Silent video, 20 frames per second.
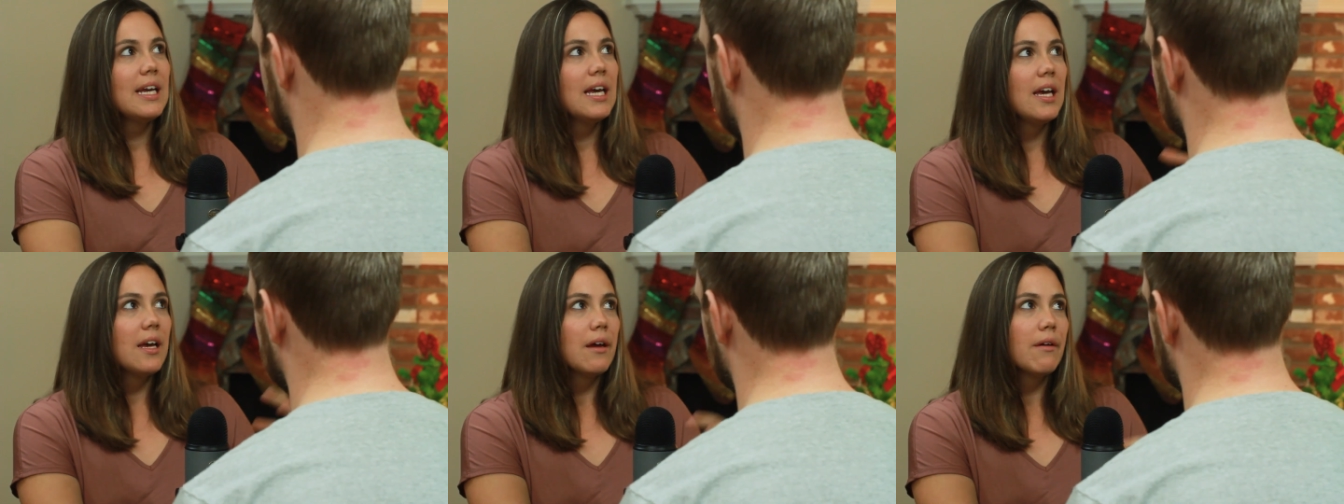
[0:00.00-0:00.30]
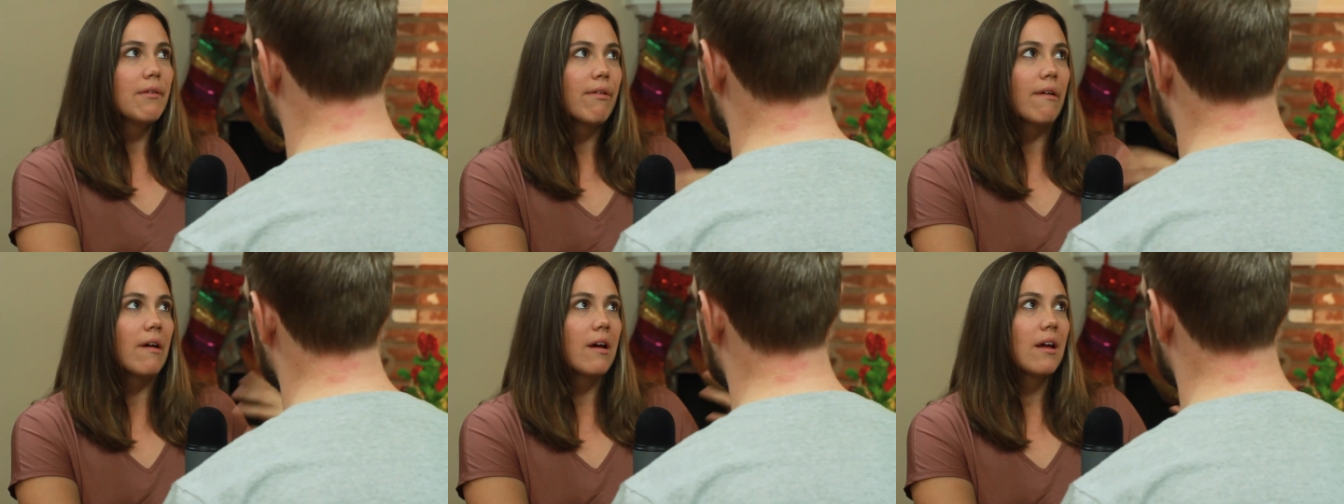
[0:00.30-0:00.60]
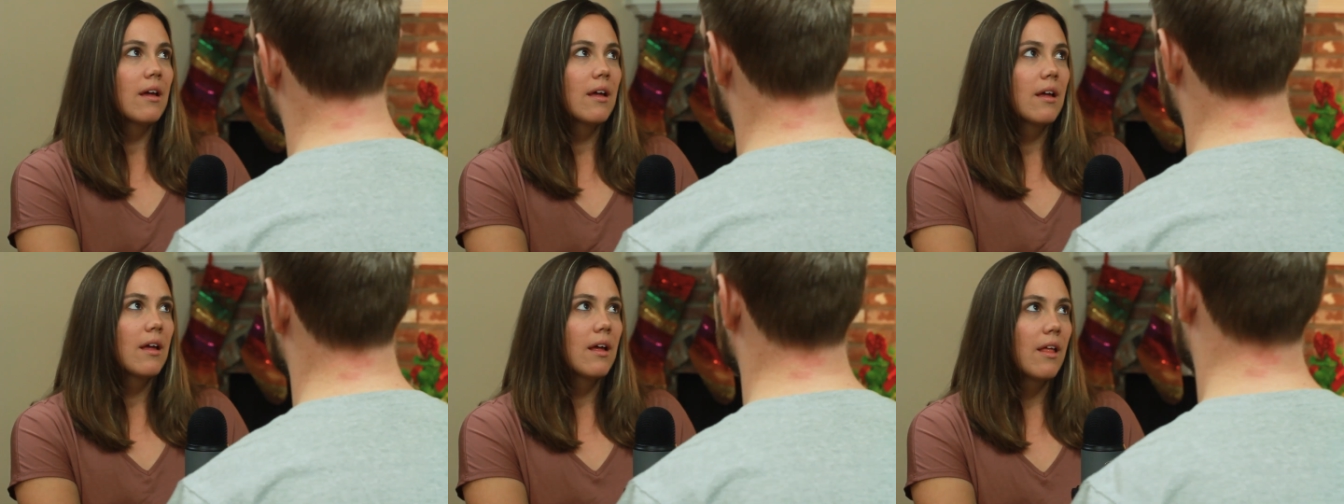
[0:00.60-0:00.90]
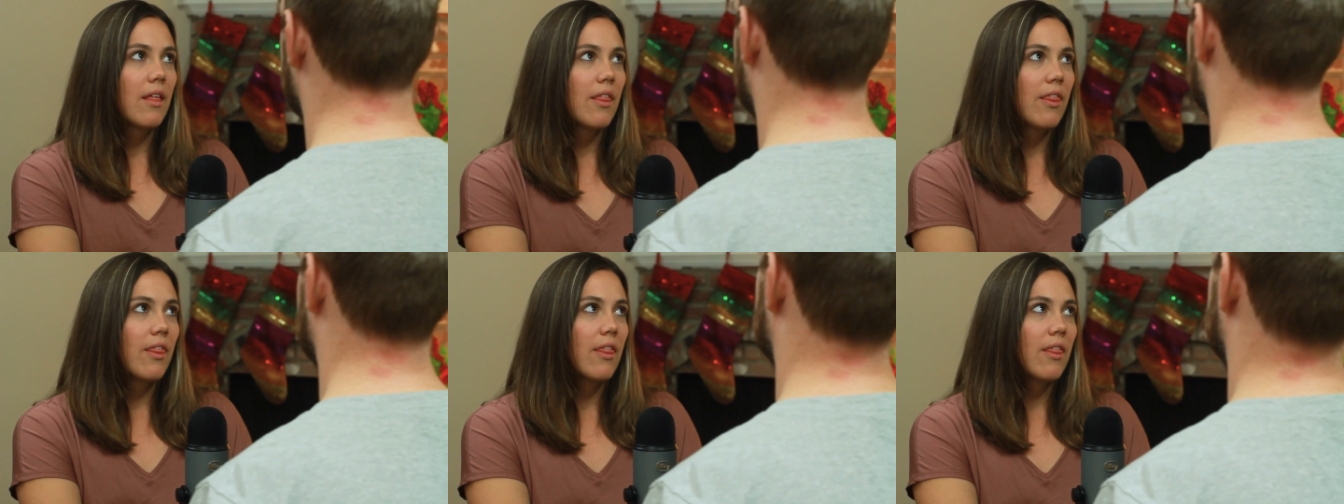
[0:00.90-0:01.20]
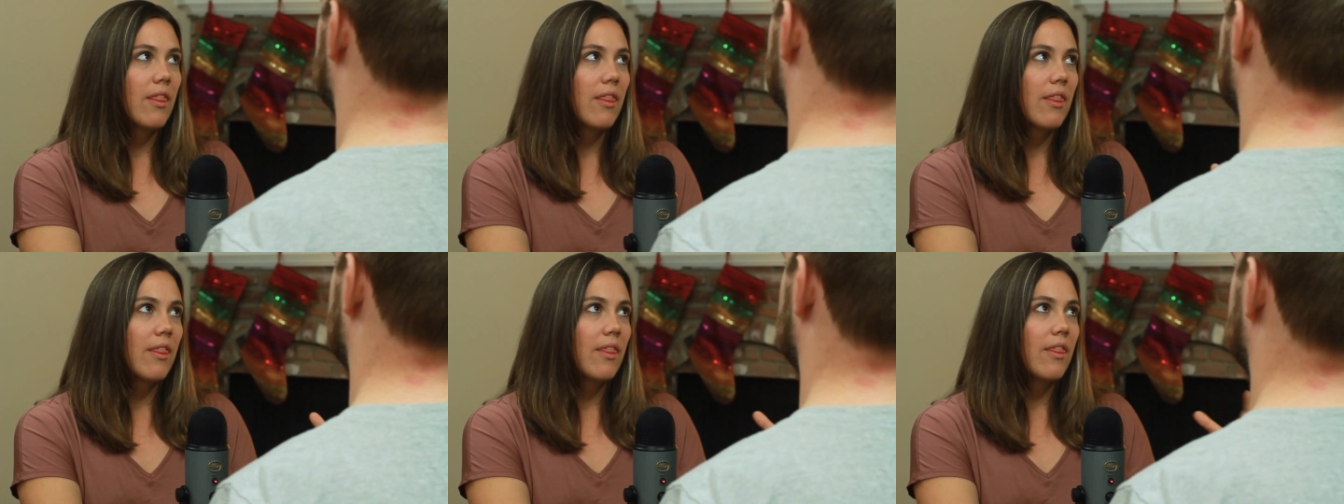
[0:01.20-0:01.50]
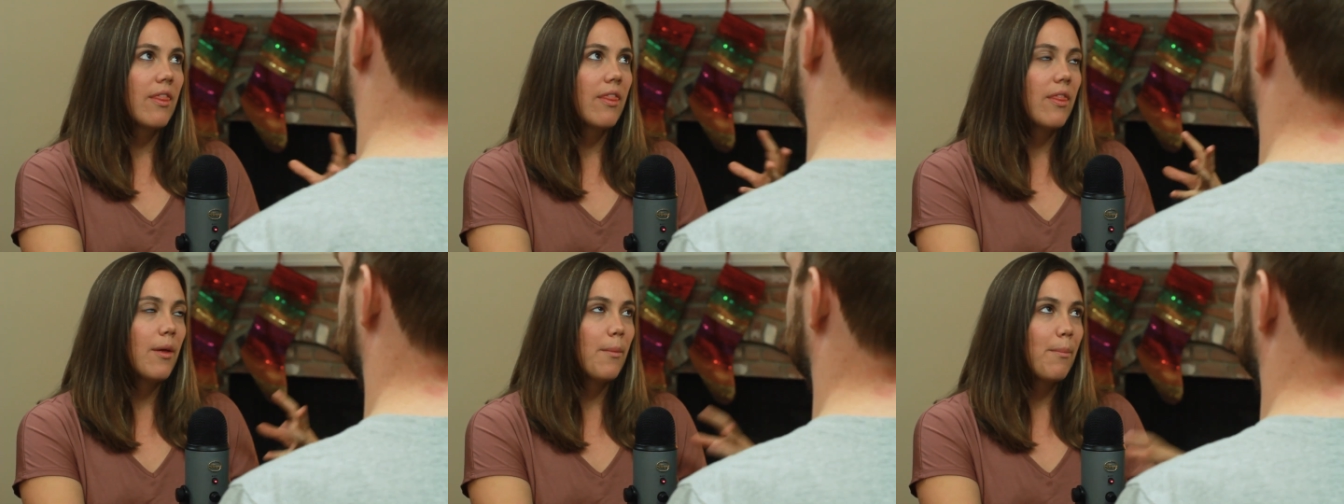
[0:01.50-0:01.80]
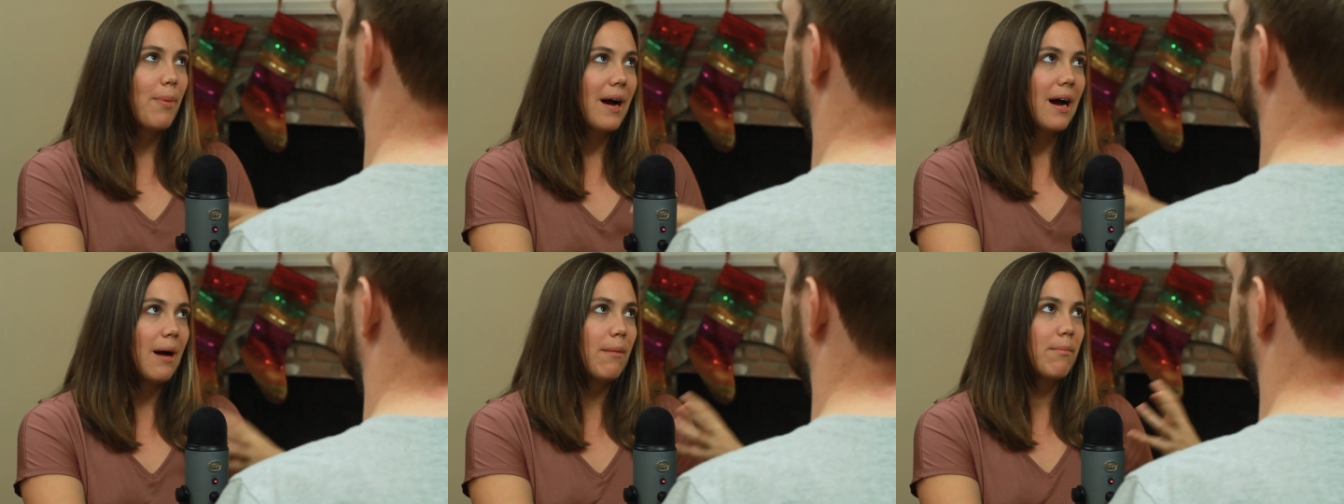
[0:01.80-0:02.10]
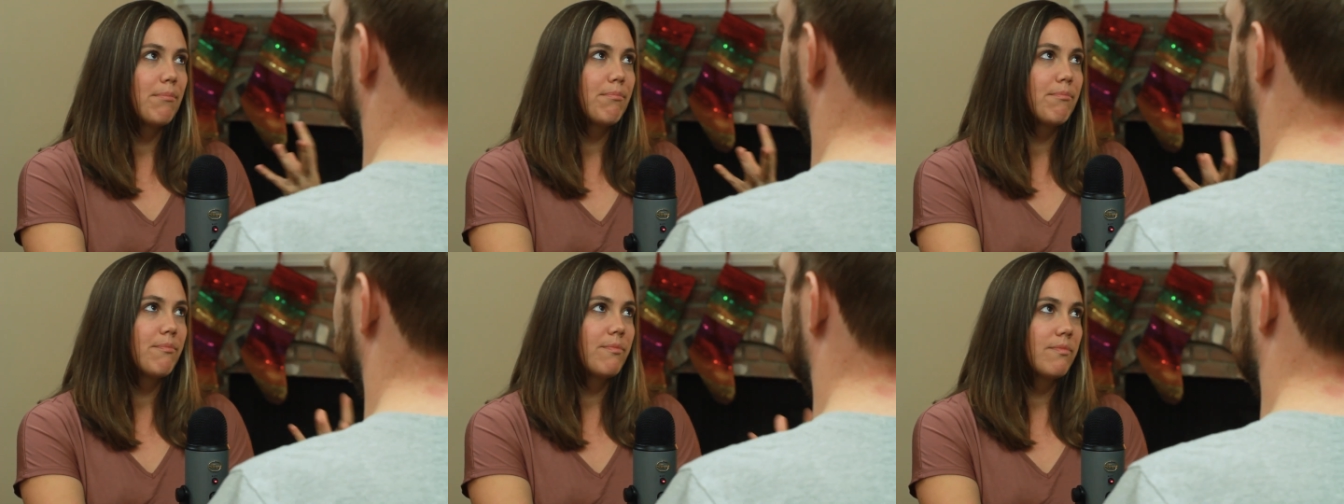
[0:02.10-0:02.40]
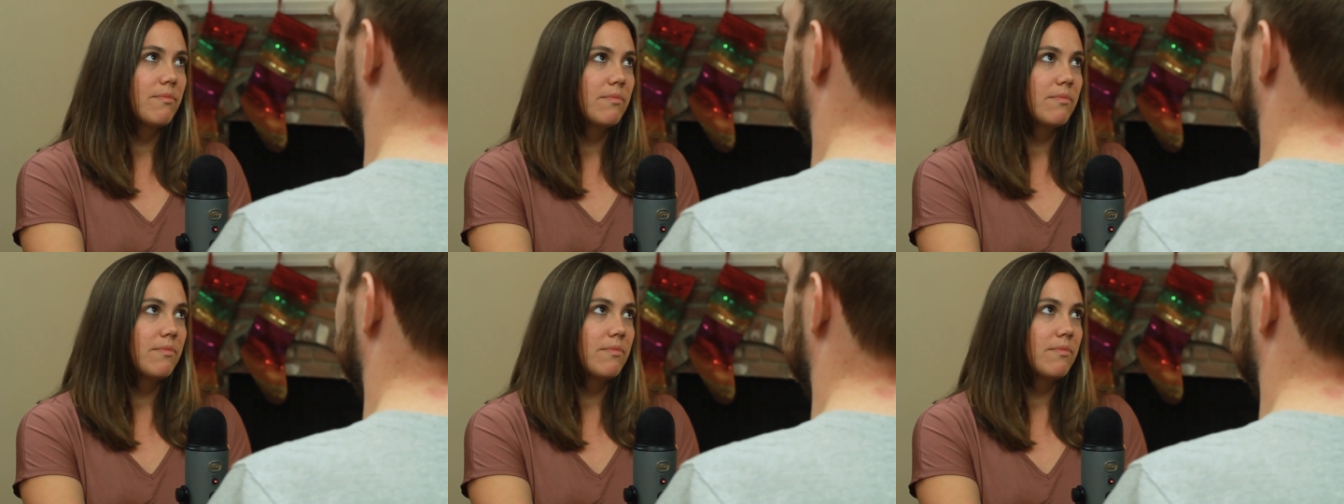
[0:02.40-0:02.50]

if the pop